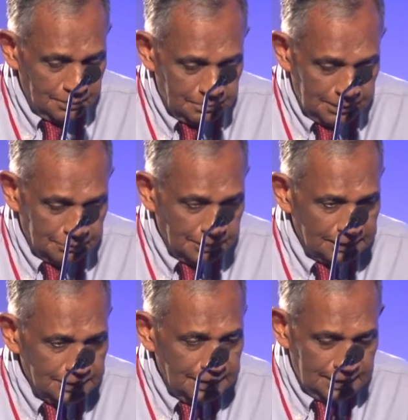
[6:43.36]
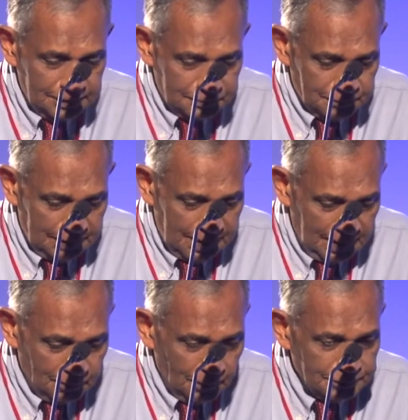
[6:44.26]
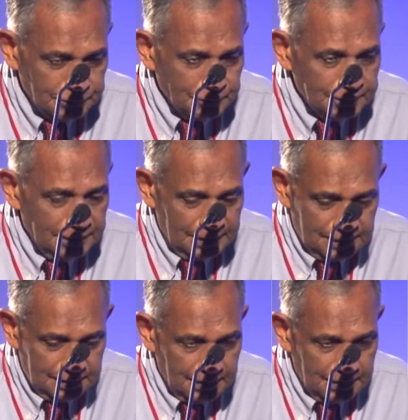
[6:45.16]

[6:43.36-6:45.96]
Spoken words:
between these, we have also the